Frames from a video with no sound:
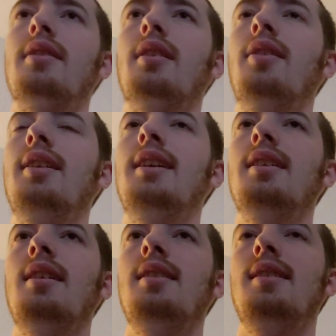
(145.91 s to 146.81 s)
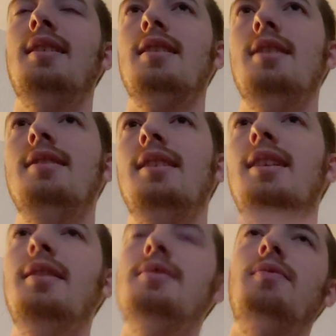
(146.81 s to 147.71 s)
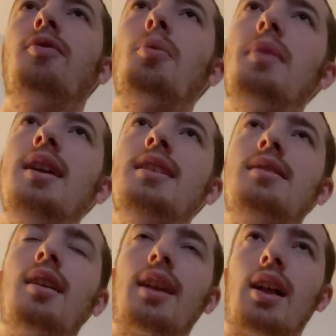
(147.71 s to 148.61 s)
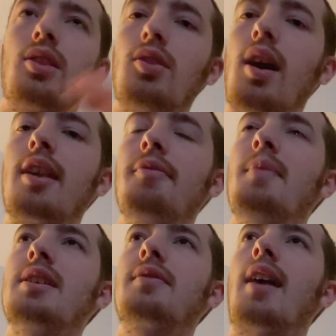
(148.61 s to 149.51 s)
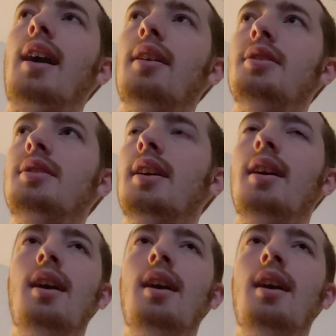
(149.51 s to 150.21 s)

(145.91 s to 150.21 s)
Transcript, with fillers: So he, he, he he's for me he's done like a lot of misfires.